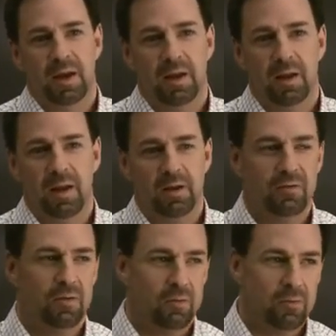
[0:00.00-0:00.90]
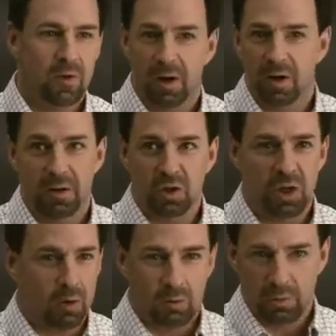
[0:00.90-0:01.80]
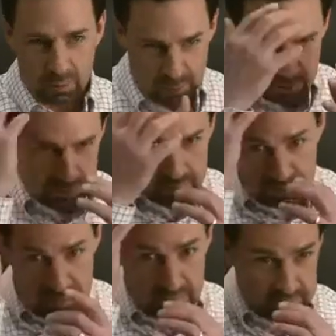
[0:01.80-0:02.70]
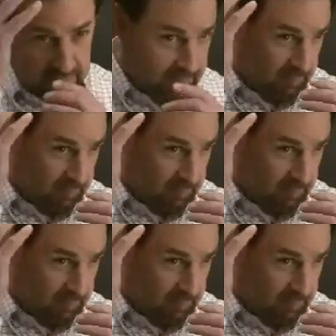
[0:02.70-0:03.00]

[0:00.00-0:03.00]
And I used to run out of the shower in the morning and kind of